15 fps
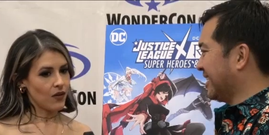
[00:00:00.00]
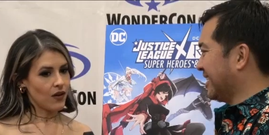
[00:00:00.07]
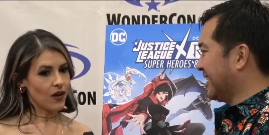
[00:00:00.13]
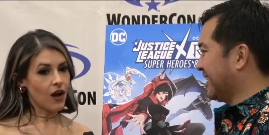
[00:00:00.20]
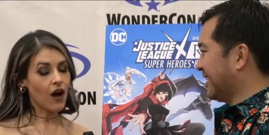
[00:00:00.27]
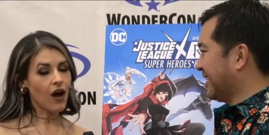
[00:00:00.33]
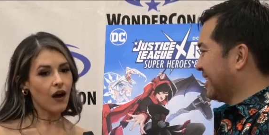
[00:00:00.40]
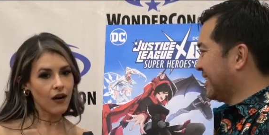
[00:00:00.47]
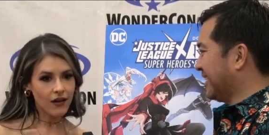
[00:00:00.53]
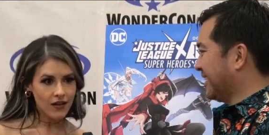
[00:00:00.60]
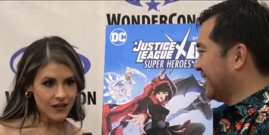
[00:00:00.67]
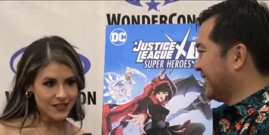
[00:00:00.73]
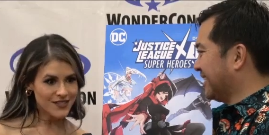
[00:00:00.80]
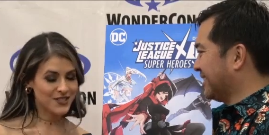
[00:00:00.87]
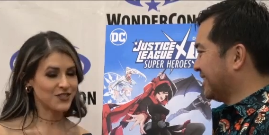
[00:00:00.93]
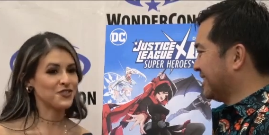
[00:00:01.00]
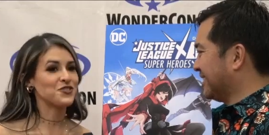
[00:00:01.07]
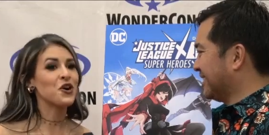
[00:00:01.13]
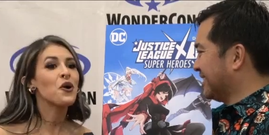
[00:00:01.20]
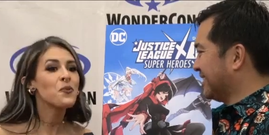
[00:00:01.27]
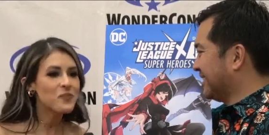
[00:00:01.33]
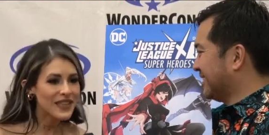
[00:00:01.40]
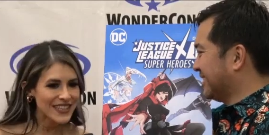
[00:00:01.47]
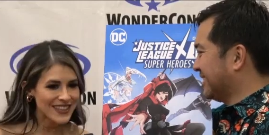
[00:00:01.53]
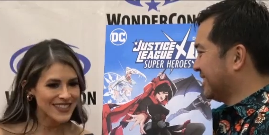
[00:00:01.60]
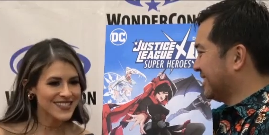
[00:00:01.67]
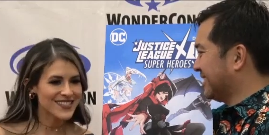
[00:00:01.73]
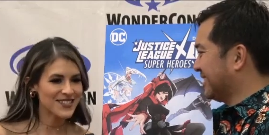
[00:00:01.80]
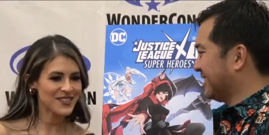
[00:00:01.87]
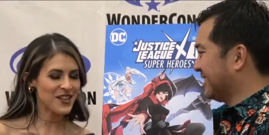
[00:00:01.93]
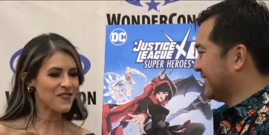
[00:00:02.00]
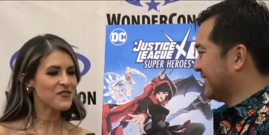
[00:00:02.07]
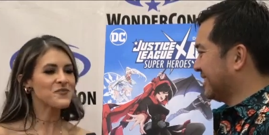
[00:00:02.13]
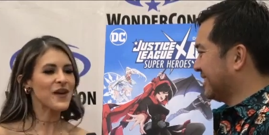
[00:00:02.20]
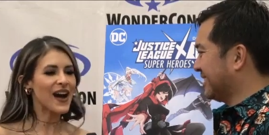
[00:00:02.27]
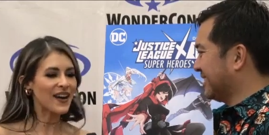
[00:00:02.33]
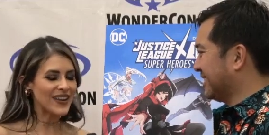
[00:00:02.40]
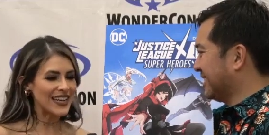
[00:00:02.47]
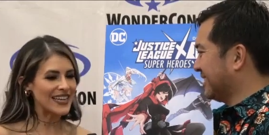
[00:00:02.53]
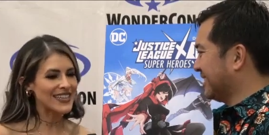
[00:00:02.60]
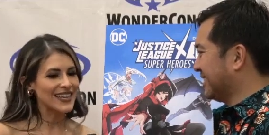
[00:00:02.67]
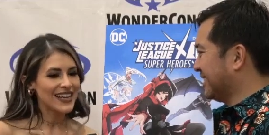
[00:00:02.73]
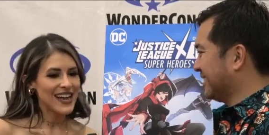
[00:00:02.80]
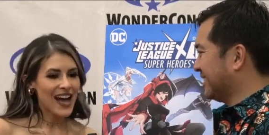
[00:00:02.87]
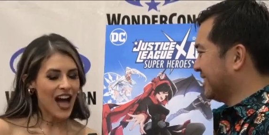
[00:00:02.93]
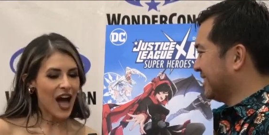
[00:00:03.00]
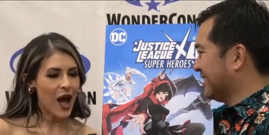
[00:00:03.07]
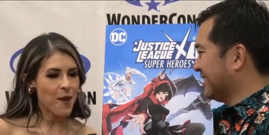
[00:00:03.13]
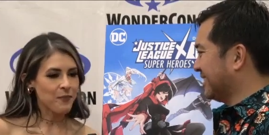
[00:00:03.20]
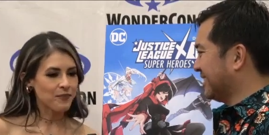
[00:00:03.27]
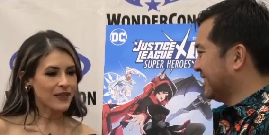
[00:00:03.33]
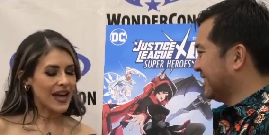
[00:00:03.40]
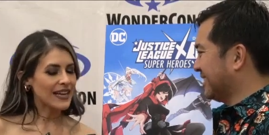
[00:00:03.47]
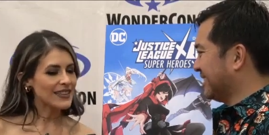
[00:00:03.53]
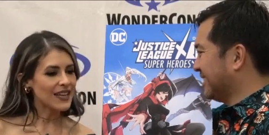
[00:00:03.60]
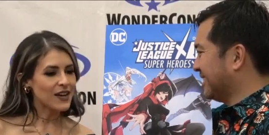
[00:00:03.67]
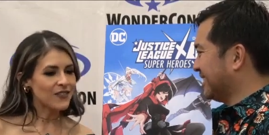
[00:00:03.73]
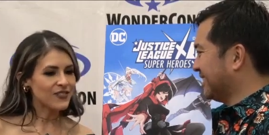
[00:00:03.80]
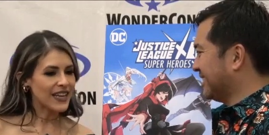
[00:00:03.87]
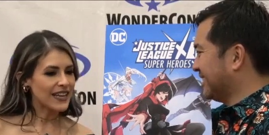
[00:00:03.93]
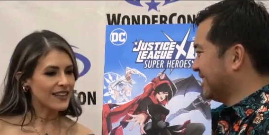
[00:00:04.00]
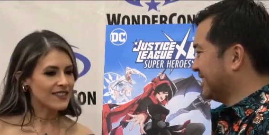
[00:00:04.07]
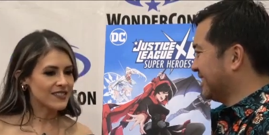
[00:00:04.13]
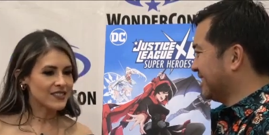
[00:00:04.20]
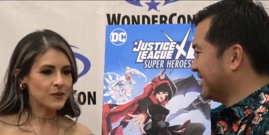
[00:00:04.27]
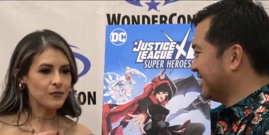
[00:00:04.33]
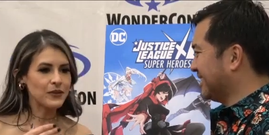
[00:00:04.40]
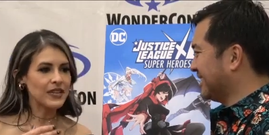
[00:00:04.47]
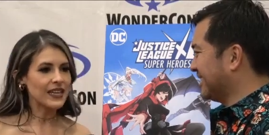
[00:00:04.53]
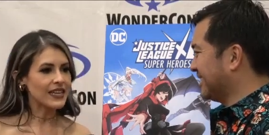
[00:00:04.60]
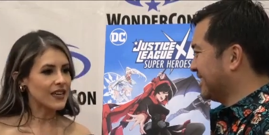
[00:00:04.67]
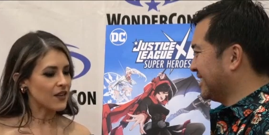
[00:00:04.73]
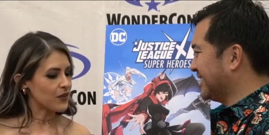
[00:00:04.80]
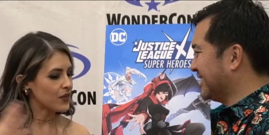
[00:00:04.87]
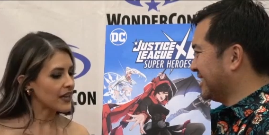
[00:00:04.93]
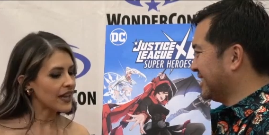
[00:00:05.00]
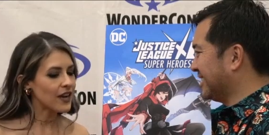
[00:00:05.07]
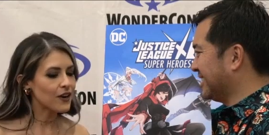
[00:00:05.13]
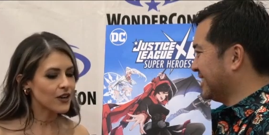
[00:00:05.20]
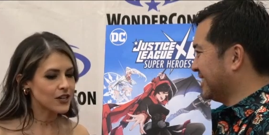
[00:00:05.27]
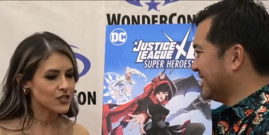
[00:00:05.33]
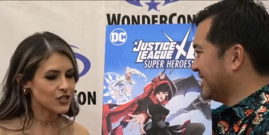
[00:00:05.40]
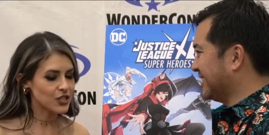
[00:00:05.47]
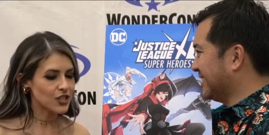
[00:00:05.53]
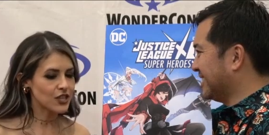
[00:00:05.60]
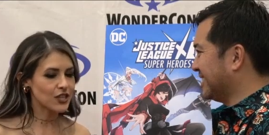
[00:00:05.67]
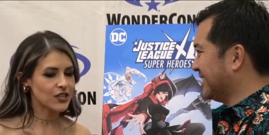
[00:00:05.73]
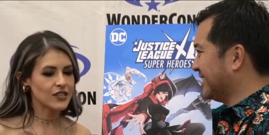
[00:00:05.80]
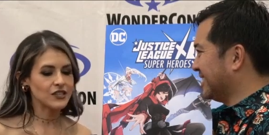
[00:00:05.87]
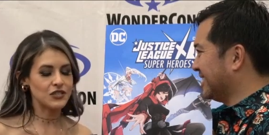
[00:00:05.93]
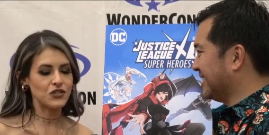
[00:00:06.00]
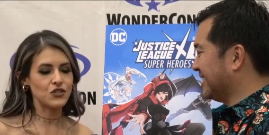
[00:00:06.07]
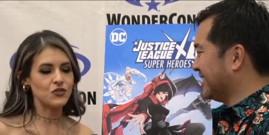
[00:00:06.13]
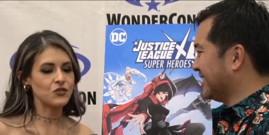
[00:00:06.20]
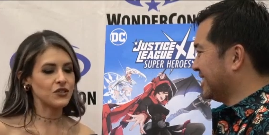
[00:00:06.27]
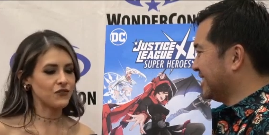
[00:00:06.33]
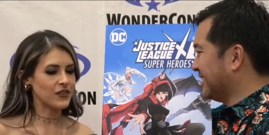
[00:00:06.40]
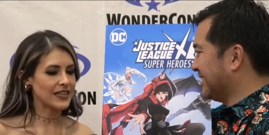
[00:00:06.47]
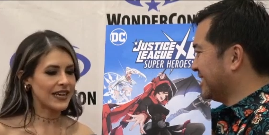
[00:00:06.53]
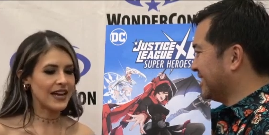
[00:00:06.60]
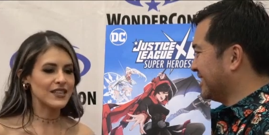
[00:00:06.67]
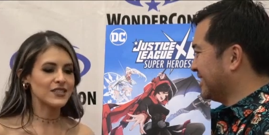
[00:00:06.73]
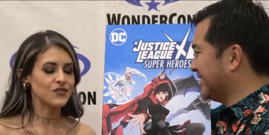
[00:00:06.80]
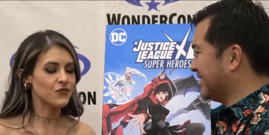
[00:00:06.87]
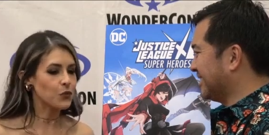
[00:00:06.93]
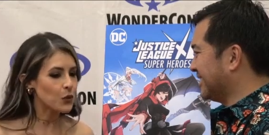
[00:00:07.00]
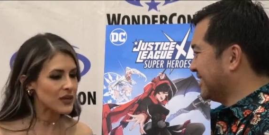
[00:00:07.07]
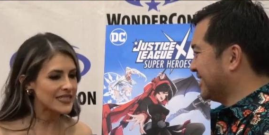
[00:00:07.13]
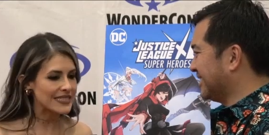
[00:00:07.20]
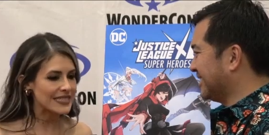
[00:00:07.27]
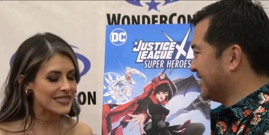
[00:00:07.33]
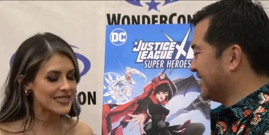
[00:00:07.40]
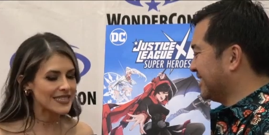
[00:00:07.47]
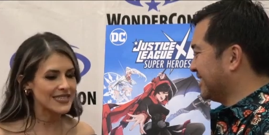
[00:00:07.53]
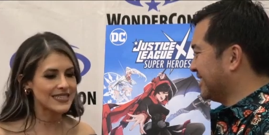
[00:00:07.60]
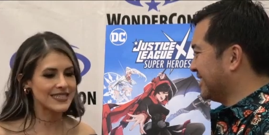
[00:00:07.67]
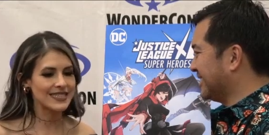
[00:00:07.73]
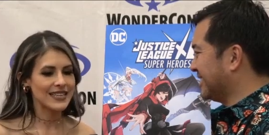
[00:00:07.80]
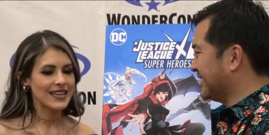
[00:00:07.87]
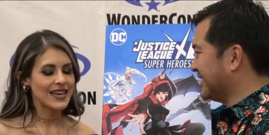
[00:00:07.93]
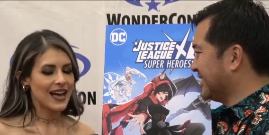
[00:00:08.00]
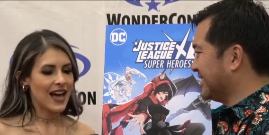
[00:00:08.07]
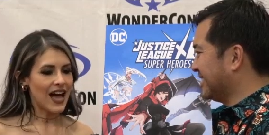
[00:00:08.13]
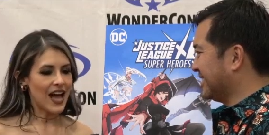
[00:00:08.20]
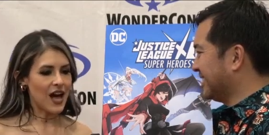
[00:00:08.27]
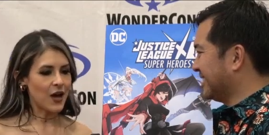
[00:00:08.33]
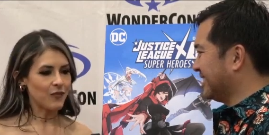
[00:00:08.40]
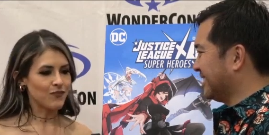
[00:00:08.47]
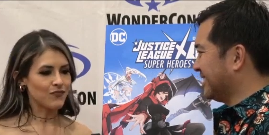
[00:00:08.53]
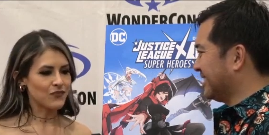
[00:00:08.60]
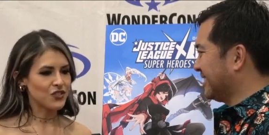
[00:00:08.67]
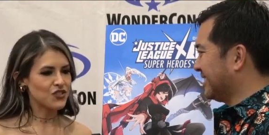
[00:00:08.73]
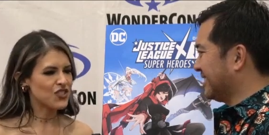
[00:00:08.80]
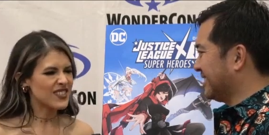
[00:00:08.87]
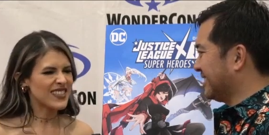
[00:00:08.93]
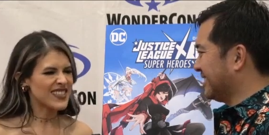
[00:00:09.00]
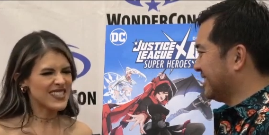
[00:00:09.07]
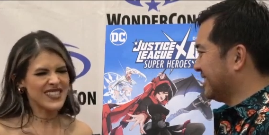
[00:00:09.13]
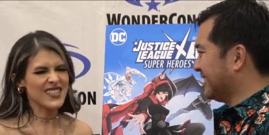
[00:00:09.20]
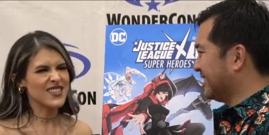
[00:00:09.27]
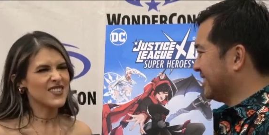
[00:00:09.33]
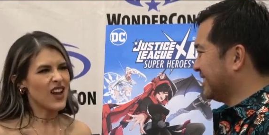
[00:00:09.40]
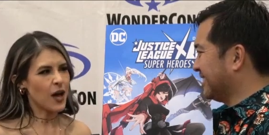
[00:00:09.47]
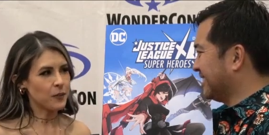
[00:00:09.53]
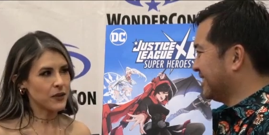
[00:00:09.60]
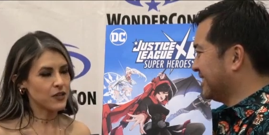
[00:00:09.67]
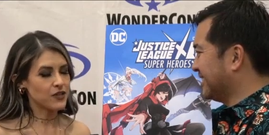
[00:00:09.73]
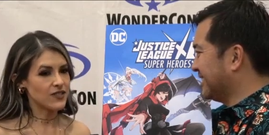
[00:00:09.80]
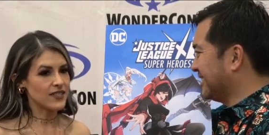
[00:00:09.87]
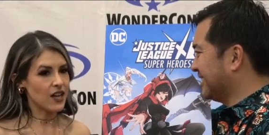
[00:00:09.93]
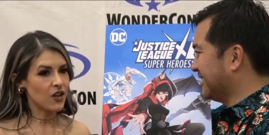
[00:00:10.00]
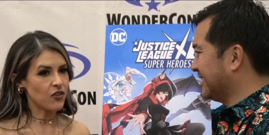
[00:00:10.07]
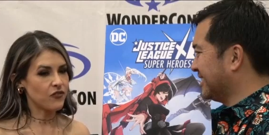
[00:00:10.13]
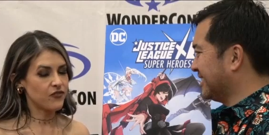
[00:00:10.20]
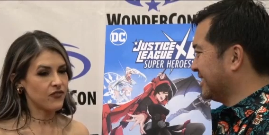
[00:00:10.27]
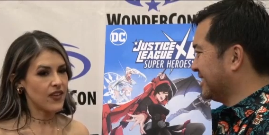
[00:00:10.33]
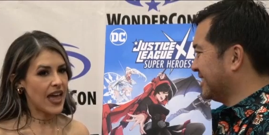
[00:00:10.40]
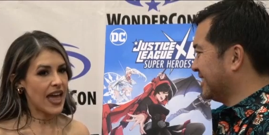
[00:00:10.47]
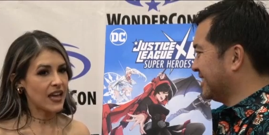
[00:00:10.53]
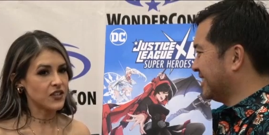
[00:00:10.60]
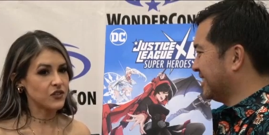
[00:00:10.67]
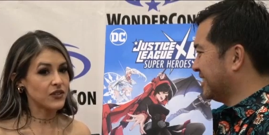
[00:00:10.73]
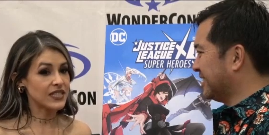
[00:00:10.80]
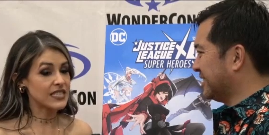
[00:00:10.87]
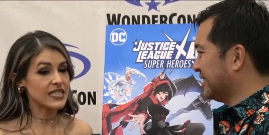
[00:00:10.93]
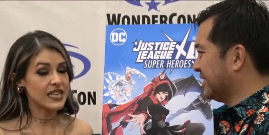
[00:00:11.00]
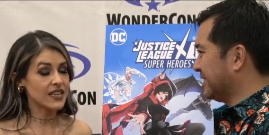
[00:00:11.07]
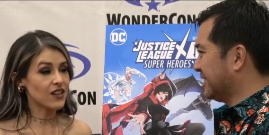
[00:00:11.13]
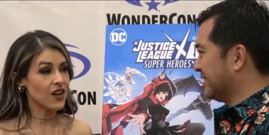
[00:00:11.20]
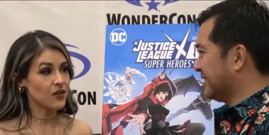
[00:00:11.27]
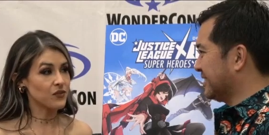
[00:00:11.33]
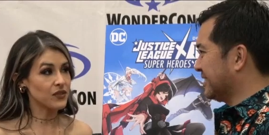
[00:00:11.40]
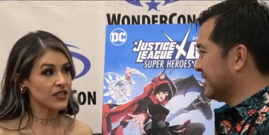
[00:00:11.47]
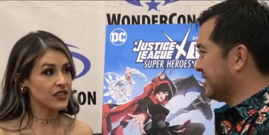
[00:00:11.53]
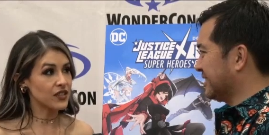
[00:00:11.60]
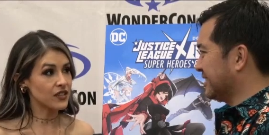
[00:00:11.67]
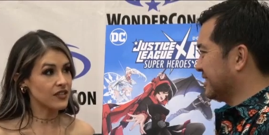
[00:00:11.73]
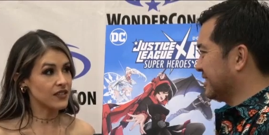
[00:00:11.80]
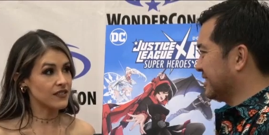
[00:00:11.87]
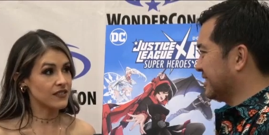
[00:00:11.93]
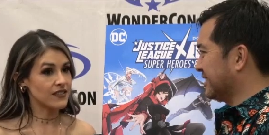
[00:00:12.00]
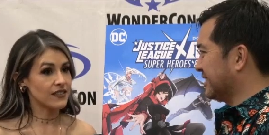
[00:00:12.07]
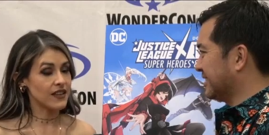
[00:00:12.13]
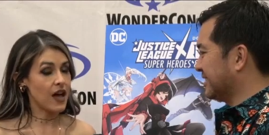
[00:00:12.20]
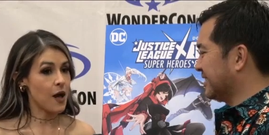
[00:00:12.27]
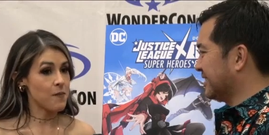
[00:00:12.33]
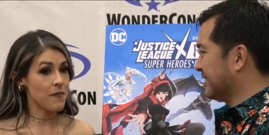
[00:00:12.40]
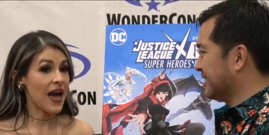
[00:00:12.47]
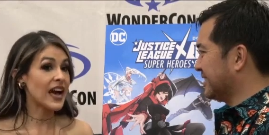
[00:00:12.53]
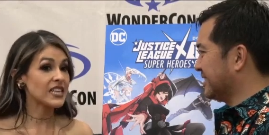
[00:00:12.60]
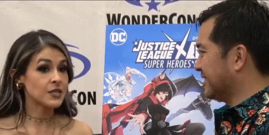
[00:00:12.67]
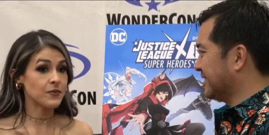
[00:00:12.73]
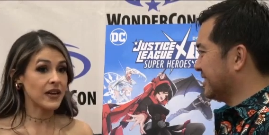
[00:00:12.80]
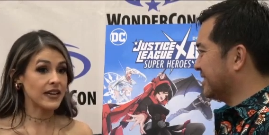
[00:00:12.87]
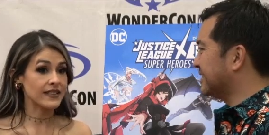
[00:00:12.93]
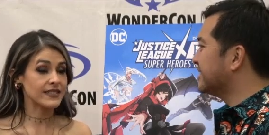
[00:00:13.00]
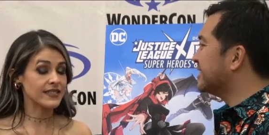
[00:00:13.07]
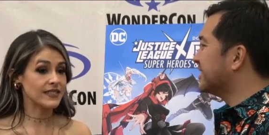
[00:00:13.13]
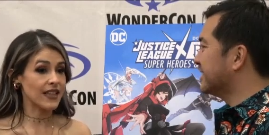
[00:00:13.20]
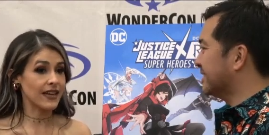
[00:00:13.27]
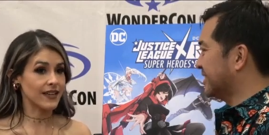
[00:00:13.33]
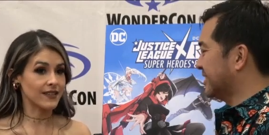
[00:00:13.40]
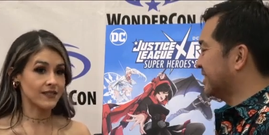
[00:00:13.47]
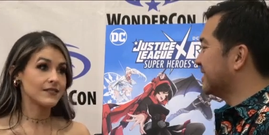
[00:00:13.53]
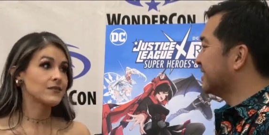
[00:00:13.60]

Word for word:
Speaker 1: Oh, so many things to love about it. Um, I love getting to play another character, do different kinds of voices um, you just get to not be yourself and you get to take on really good um, aspects. Like